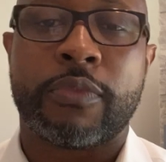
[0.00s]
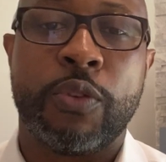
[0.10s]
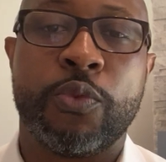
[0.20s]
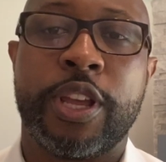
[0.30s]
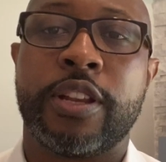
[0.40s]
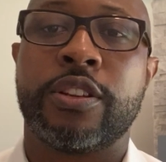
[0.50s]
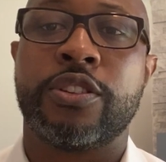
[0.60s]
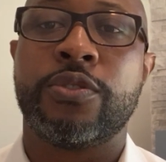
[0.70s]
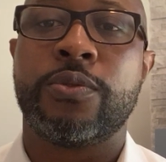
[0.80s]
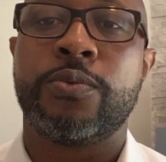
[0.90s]
when
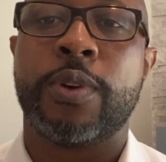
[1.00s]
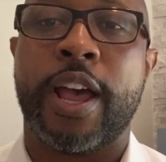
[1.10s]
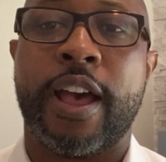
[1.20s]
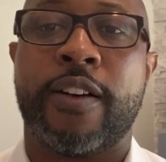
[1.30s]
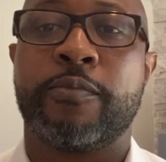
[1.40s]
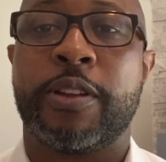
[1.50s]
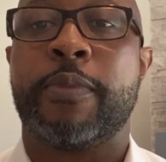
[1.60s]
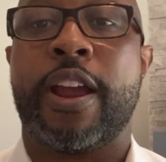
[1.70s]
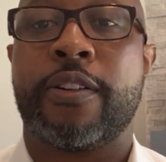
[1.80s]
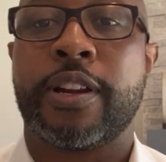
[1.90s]
you have been
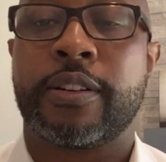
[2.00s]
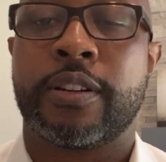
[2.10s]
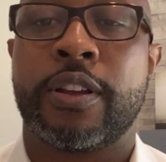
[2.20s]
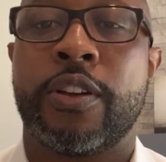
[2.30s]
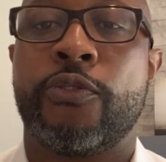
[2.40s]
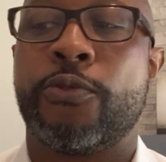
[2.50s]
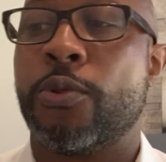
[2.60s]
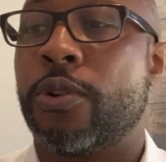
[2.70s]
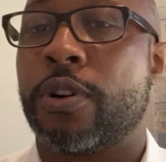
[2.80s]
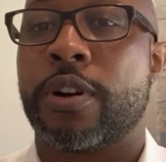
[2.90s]
married
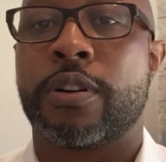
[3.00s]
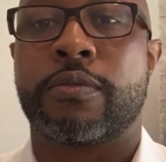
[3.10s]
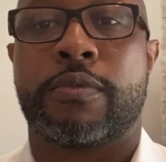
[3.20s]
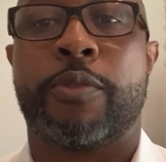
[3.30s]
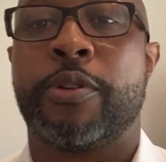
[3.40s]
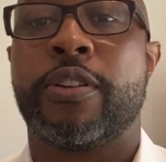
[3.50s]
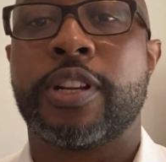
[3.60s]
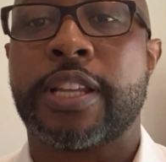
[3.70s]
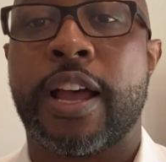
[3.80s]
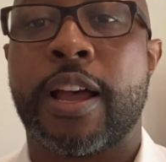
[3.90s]
for a period of
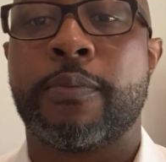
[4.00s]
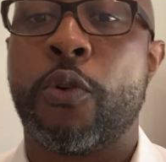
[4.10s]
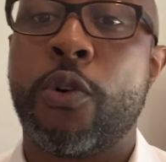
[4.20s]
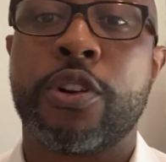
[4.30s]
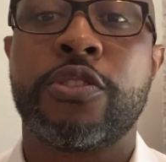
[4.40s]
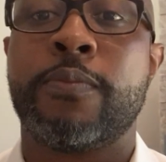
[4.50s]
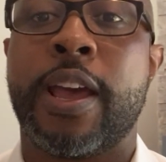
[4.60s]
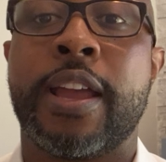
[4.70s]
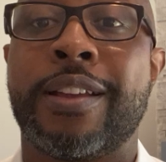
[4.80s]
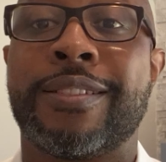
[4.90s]
time, or you
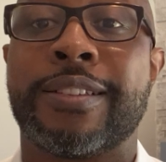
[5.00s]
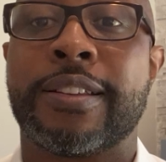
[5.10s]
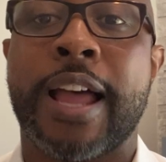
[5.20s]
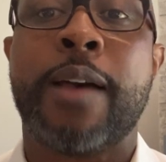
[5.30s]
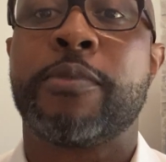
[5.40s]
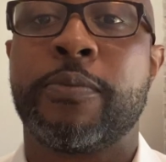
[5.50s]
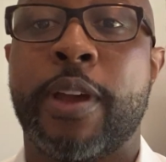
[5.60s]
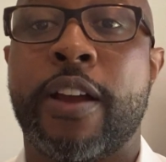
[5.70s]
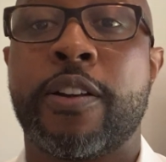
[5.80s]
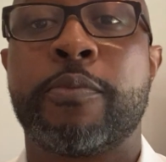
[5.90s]
may not be
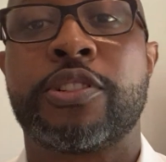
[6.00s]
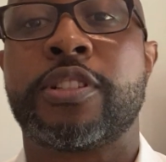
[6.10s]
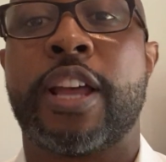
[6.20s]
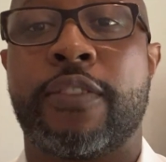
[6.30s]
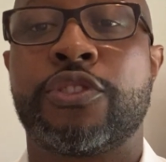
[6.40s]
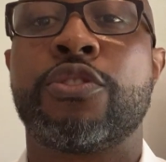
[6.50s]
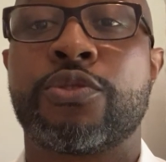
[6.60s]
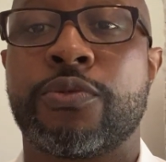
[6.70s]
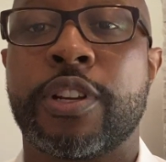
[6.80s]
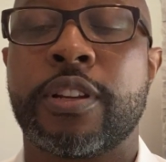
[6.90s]
married, but just have
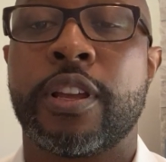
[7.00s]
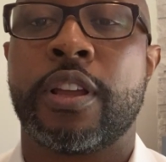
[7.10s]
children